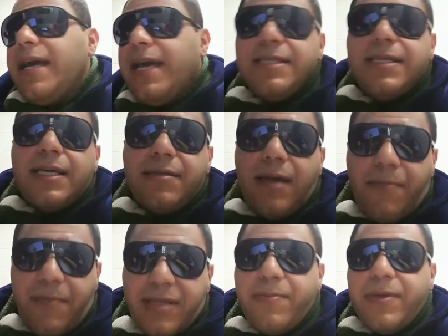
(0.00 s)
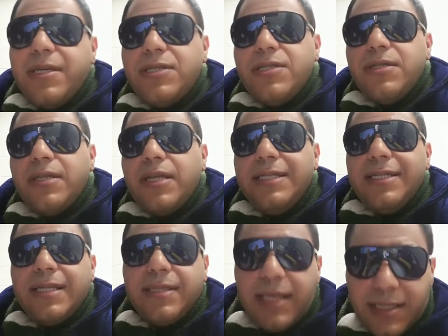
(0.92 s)
He's a mathematician.
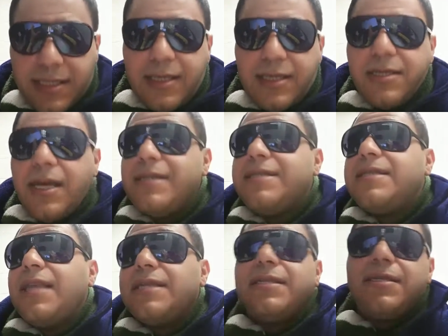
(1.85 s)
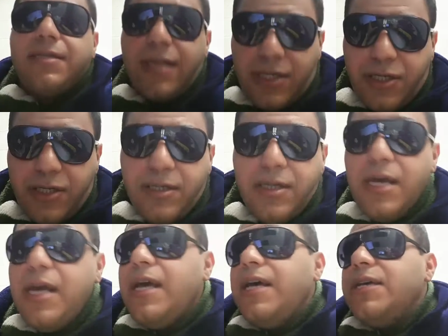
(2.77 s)
He's a statistician.
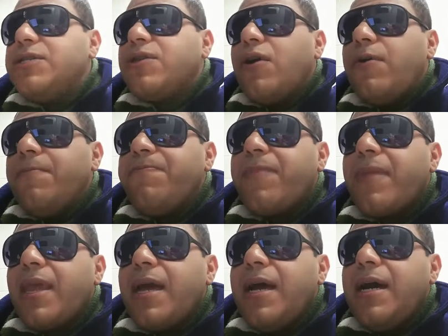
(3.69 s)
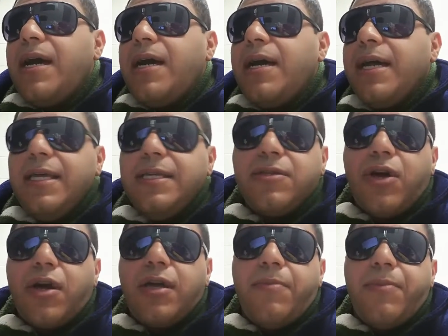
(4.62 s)
So he's
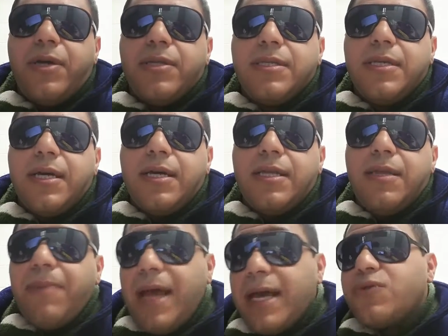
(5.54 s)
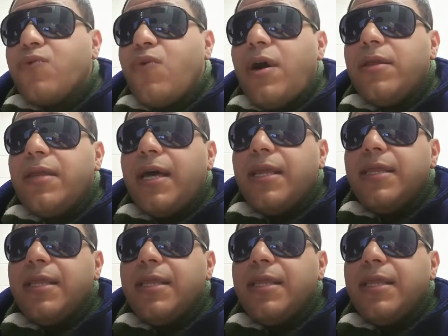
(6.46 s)
talking about the black swan